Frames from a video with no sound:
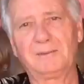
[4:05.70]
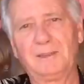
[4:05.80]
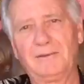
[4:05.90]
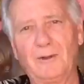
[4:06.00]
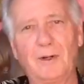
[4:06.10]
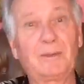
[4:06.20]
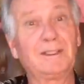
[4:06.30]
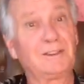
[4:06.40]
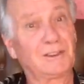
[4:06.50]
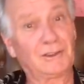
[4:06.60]
before,
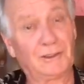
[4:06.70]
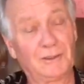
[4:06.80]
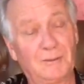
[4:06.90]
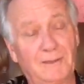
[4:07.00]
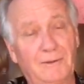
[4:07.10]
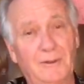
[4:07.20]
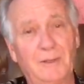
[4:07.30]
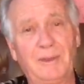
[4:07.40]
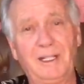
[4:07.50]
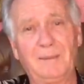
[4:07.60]
please excuse me for
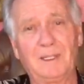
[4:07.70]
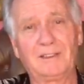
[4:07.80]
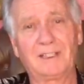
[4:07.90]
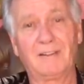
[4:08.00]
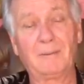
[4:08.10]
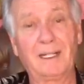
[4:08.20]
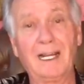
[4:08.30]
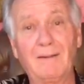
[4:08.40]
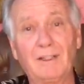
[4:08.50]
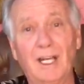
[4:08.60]
repeating myself, but I
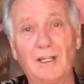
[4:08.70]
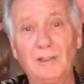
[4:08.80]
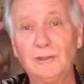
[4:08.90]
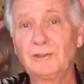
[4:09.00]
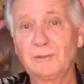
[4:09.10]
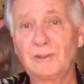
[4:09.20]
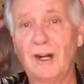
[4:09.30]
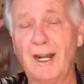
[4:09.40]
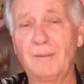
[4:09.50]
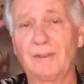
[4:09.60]
have a lot of new
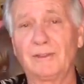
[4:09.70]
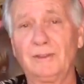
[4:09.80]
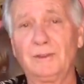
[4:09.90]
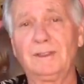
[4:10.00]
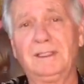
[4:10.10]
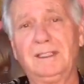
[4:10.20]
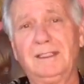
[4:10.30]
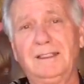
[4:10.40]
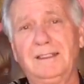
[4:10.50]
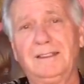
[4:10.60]
subscribers who
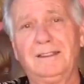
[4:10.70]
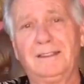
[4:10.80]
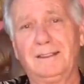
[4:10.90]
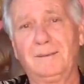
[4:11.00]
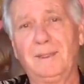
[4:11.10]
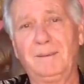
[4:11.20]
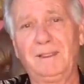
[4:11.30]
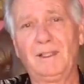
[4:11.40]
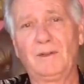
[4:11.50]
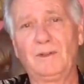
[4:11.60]
maybe
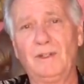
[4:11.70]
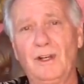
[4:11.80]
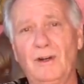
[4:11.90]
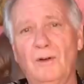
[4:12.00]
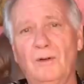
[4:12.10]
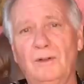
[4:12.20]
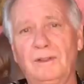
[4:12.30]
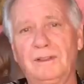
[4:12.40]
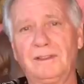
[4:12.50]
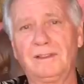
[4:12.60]
don't know
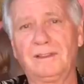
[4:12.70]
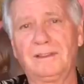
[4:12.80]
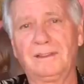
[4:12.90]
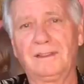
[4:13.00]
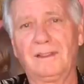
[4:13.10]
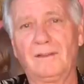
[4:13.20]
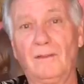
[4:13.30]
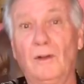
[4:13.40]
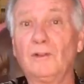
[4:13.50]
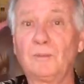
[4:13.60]

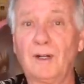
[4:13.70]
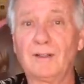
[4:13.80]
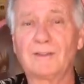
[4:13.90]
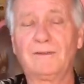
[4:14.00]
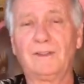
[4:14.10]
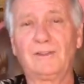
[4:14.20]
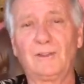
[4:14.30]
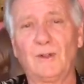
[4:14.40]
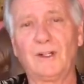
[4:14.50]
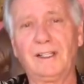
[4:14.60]
those parts of the
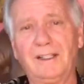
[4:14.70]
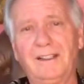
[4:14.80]
story,